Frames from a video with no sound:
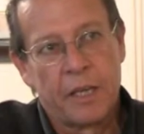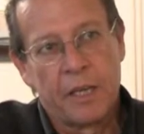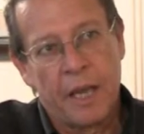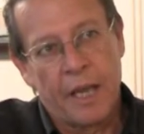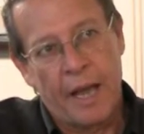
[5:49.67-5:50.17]

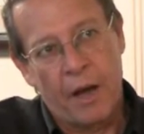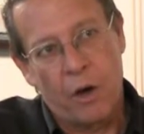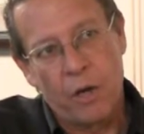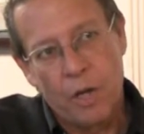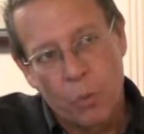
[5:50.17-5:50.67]
and
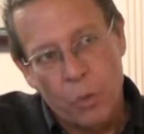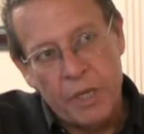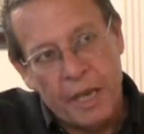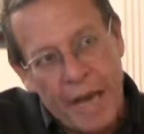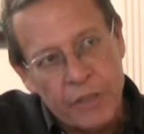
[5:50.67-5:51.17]
how we can
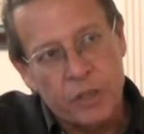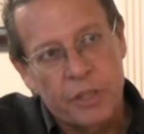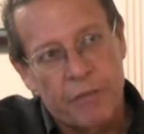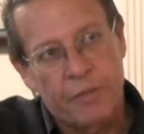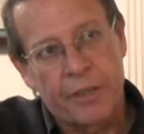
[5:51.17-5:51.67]
actually
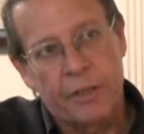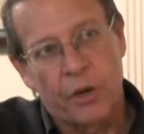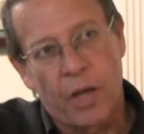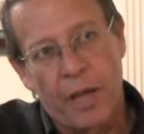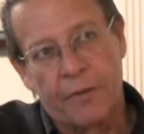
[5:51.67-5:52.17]
affect their life.